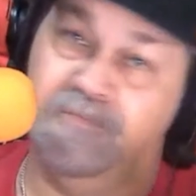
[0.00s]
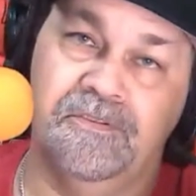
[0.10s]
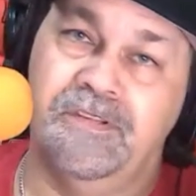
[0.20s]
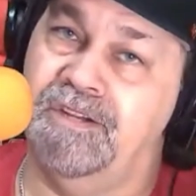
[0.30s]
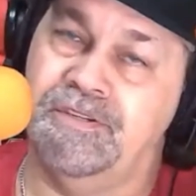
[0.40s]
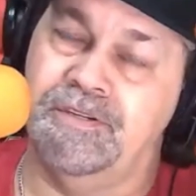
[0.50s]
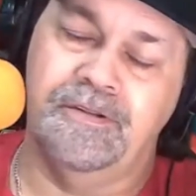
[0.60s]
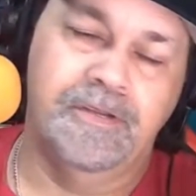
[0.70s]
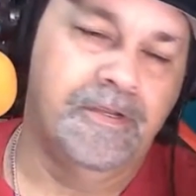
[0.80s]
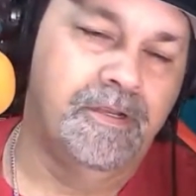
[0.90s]

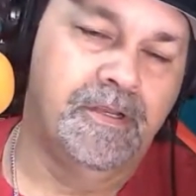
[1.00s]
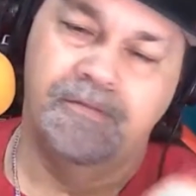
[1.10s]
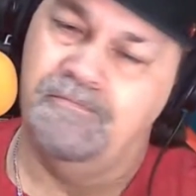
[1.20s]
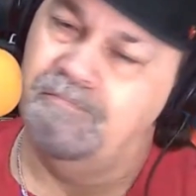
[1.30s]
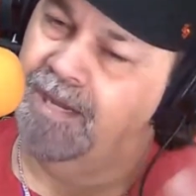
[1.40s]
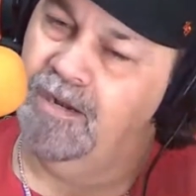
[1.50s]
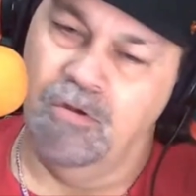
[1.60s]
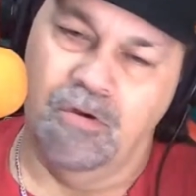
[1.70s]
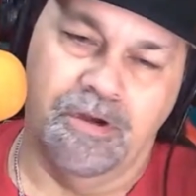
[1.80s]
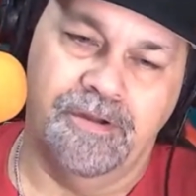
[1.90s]
protection, my
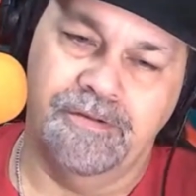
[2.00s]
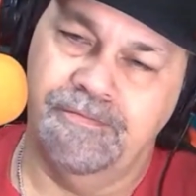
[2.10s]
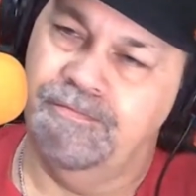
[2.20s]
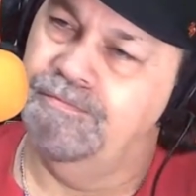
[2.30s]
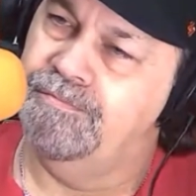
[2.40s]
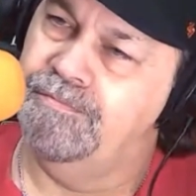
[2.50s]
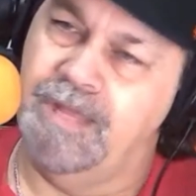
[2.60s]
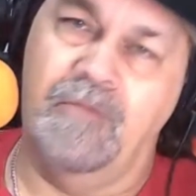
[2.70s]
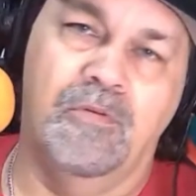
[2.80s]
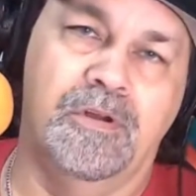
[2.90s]
Lord,
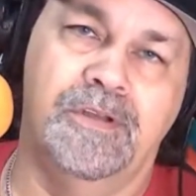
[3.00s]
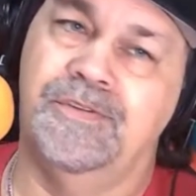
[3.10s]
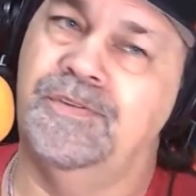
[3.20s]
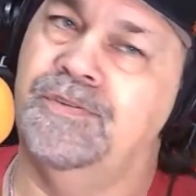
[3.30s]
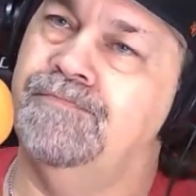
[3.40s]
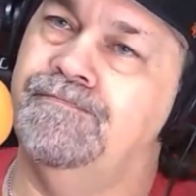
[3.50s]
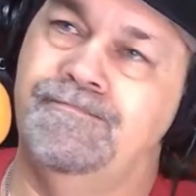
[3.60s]
that was